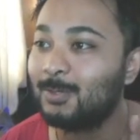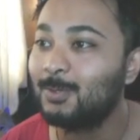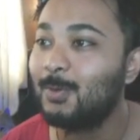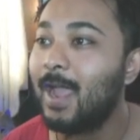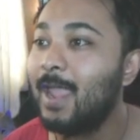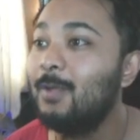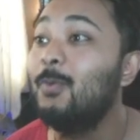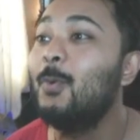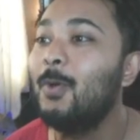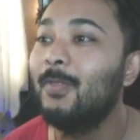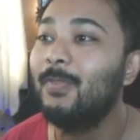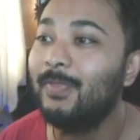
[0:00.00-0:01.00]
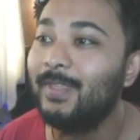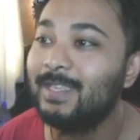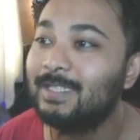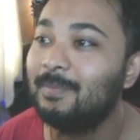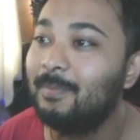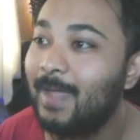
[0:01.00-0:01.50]
So I won
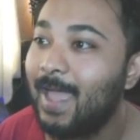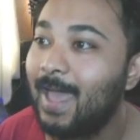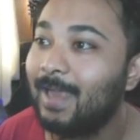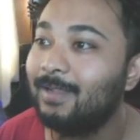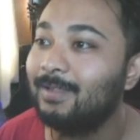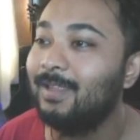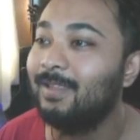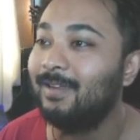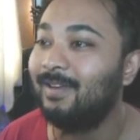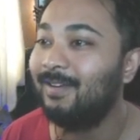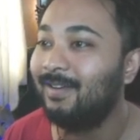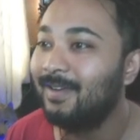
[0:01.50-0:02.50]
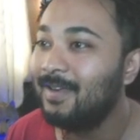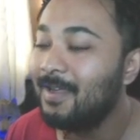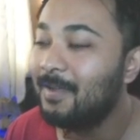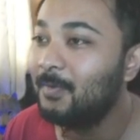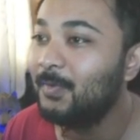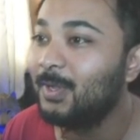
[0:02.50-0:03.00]
this battle there.
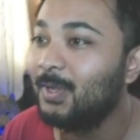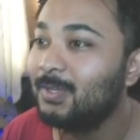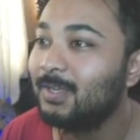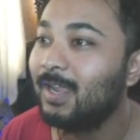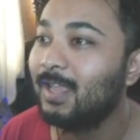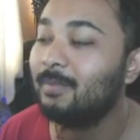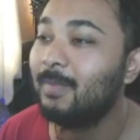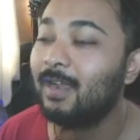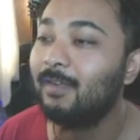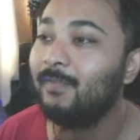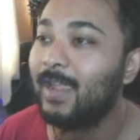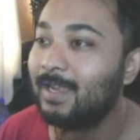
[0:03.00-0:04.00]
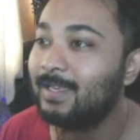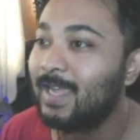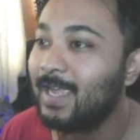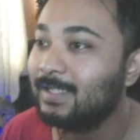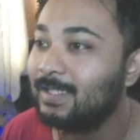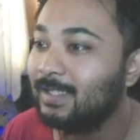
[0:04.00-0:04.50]
Moving on to another battle.
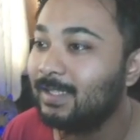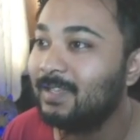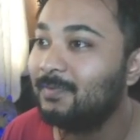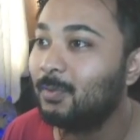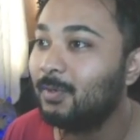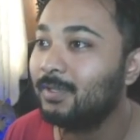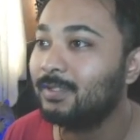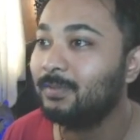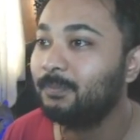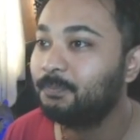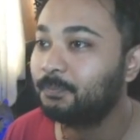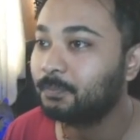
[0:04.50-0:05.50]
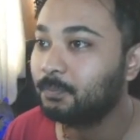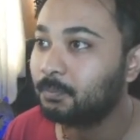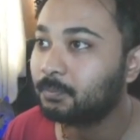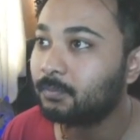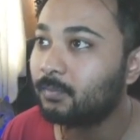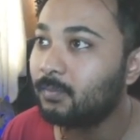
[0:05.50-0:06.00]
Fantastic lead for us.
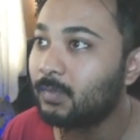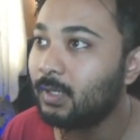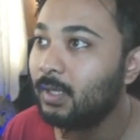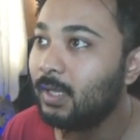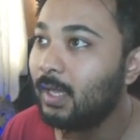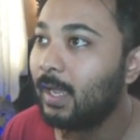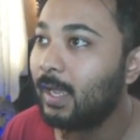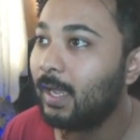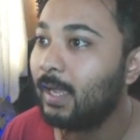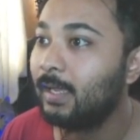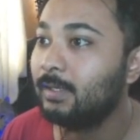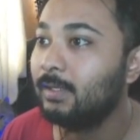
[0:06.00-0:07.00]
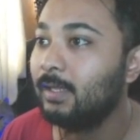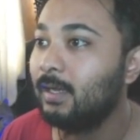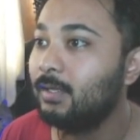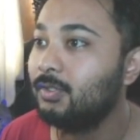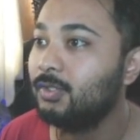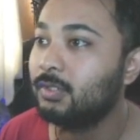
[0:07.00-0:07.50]
And
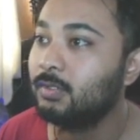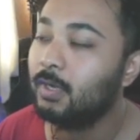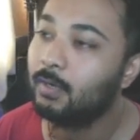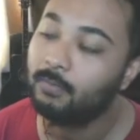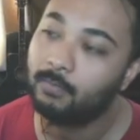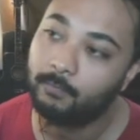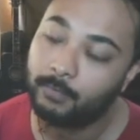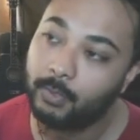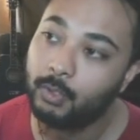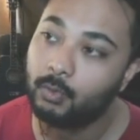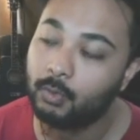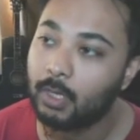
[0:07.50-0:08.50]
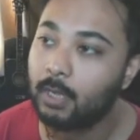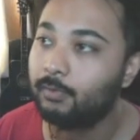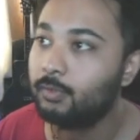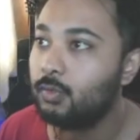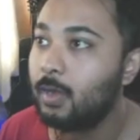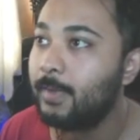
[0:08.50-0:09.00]
they're and very good
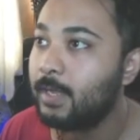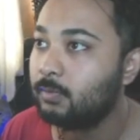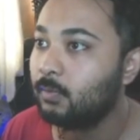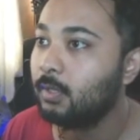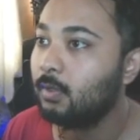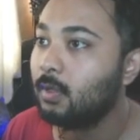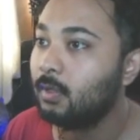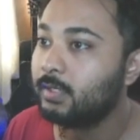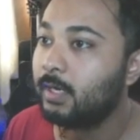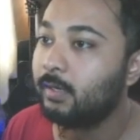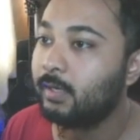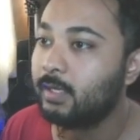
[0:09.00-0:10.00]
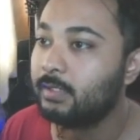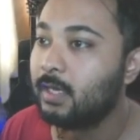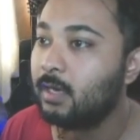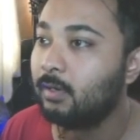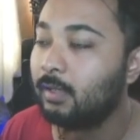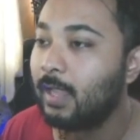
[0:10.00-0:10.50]
counter swap as well. Clotsar against
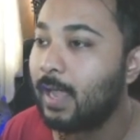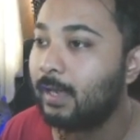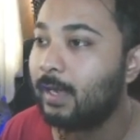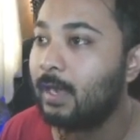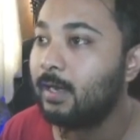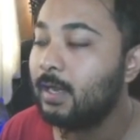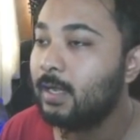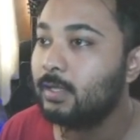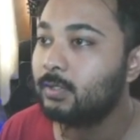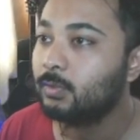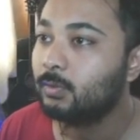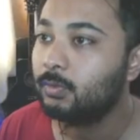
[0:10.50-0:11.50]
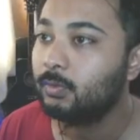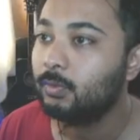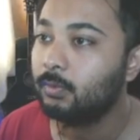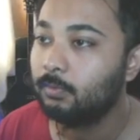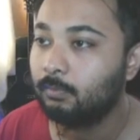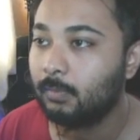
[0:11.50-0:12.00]
our Gligar. So
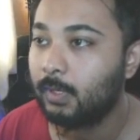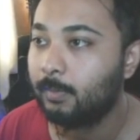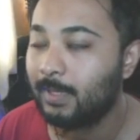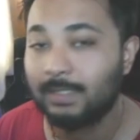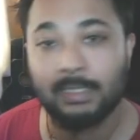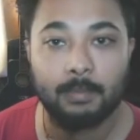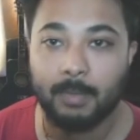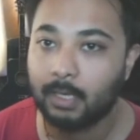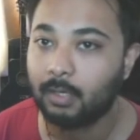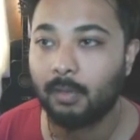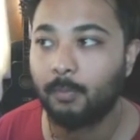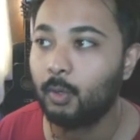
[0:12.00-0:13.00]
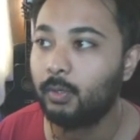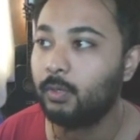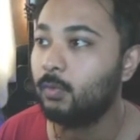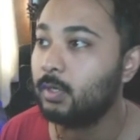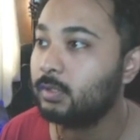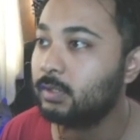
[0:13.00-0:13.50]
basically my
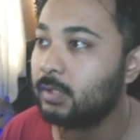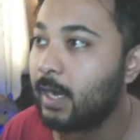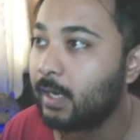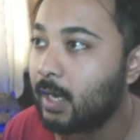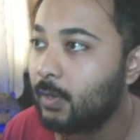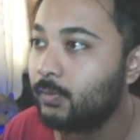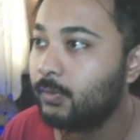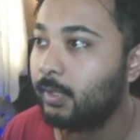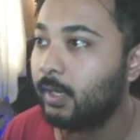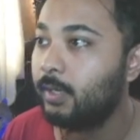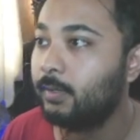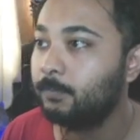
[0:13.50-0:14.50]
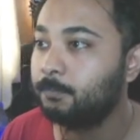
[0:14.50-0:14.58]
opponent was hard countered there.